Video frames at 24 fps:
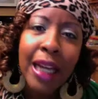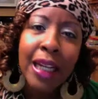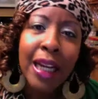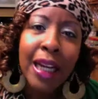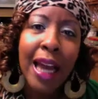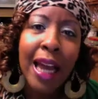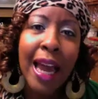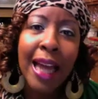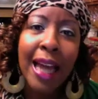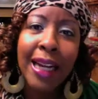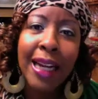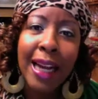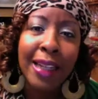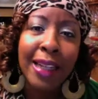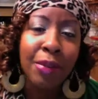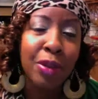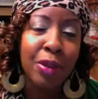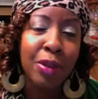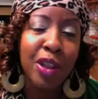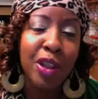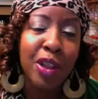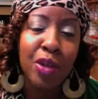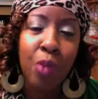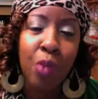And there
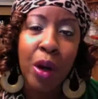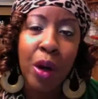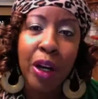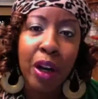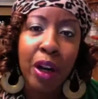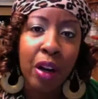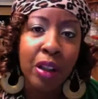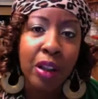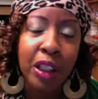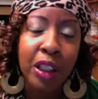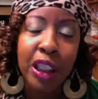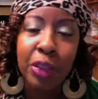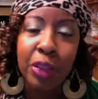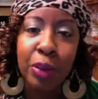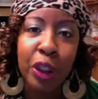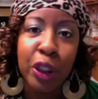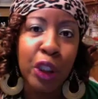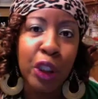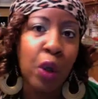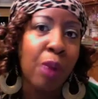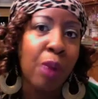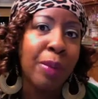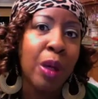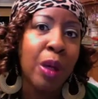was this one girl, and she was
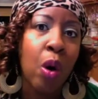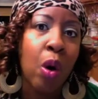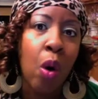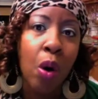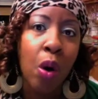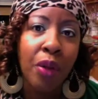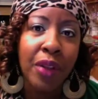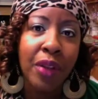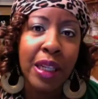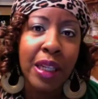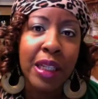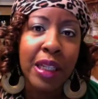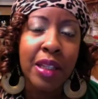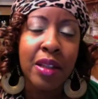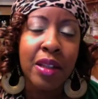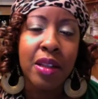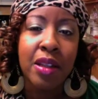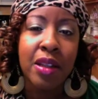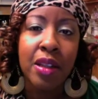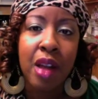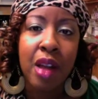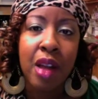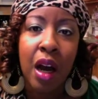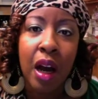showing me all
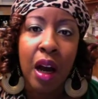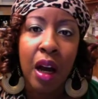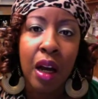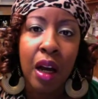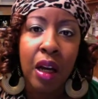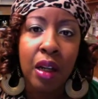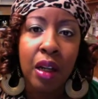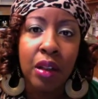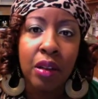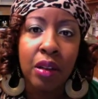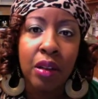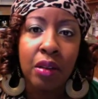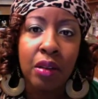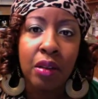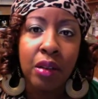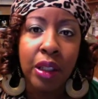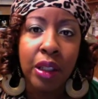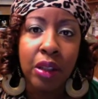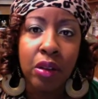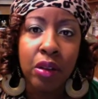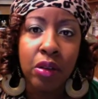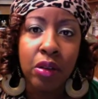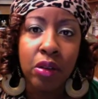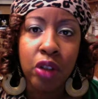these
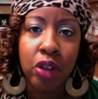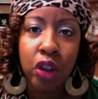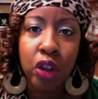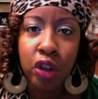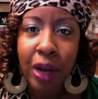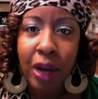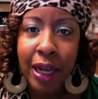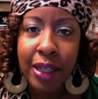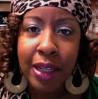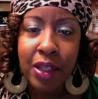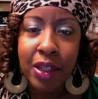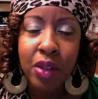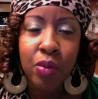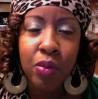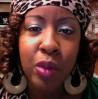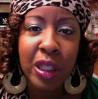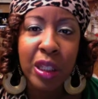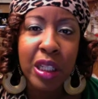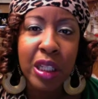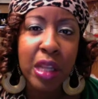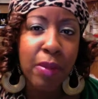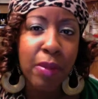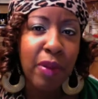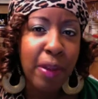little tricks,
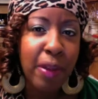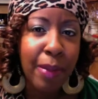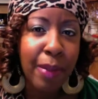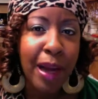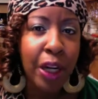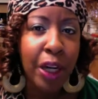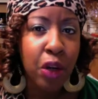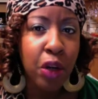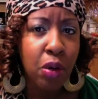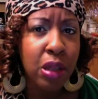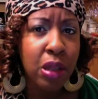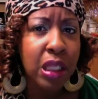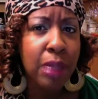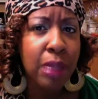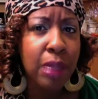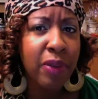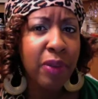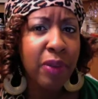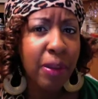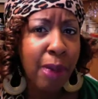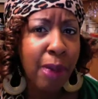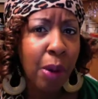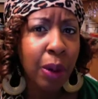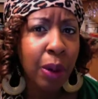which some of them I knew, and some
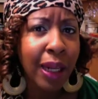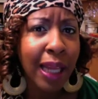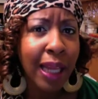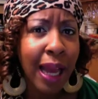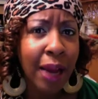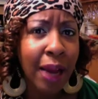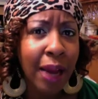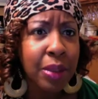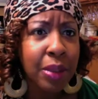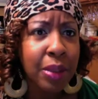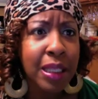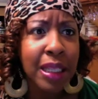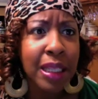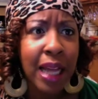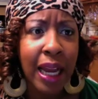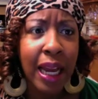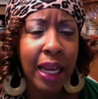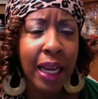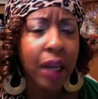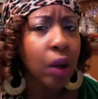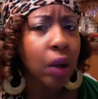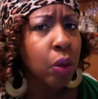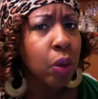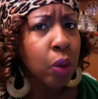of them I was
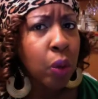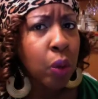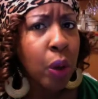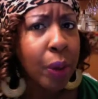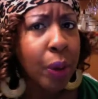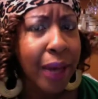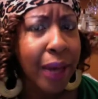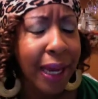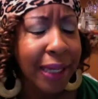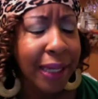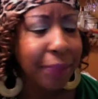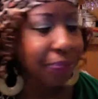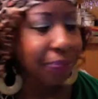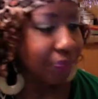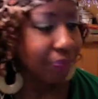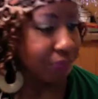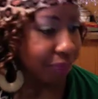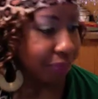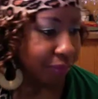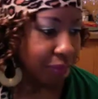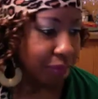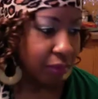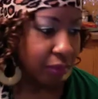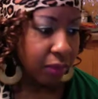like, oh, okay.
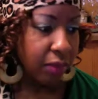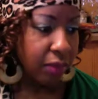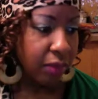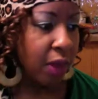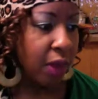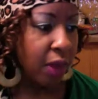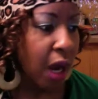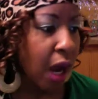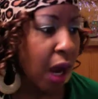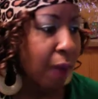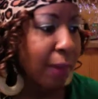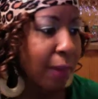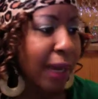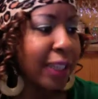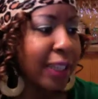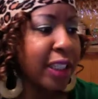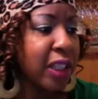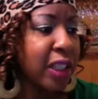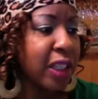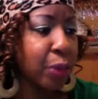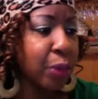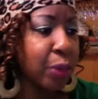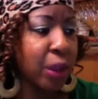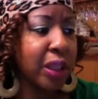I
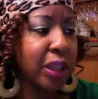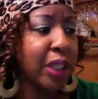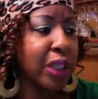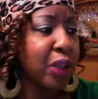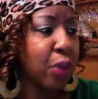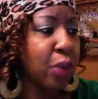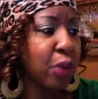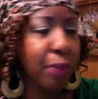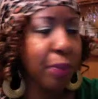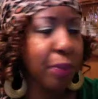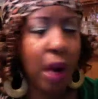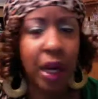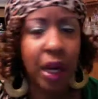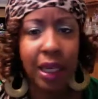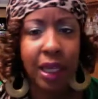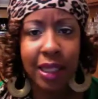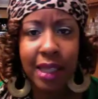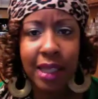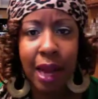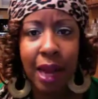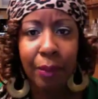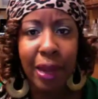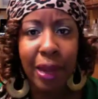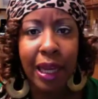just bought this one product.
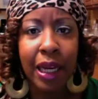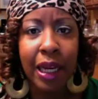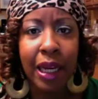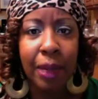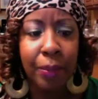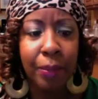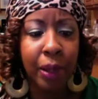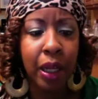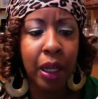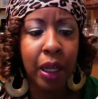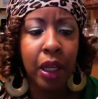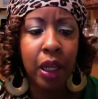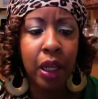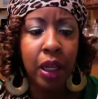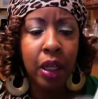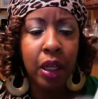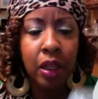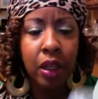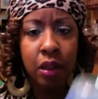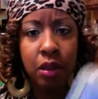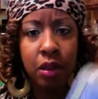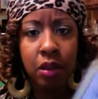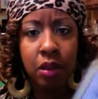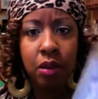It's not makeup, but
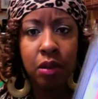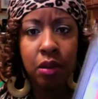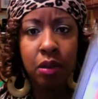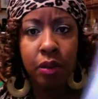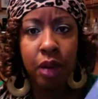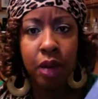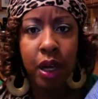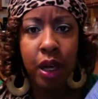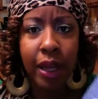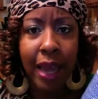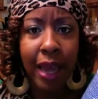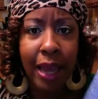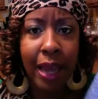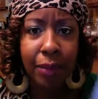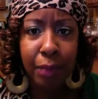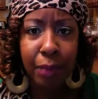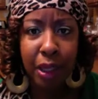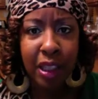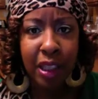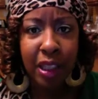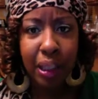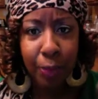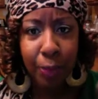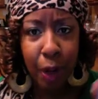again,
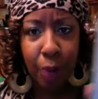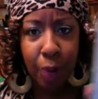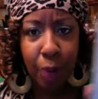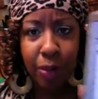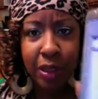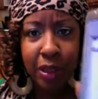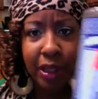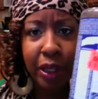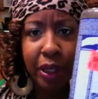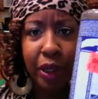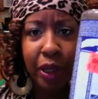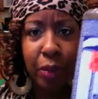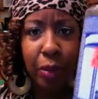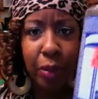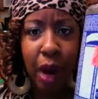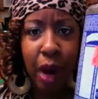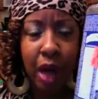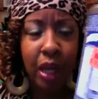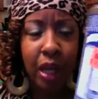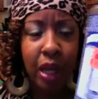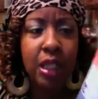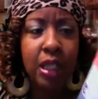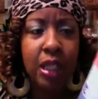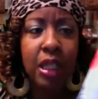multi-purposing your
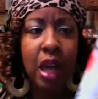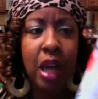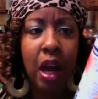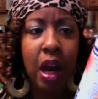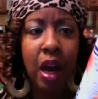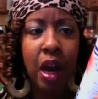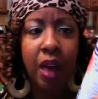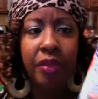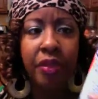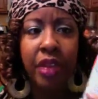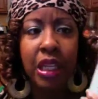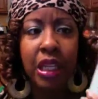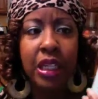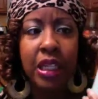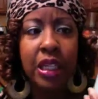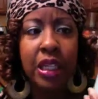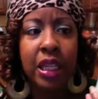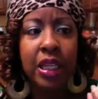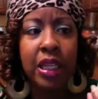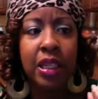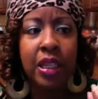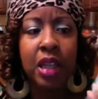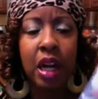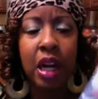products. This
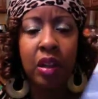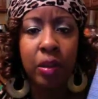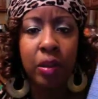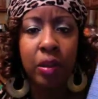is Dr.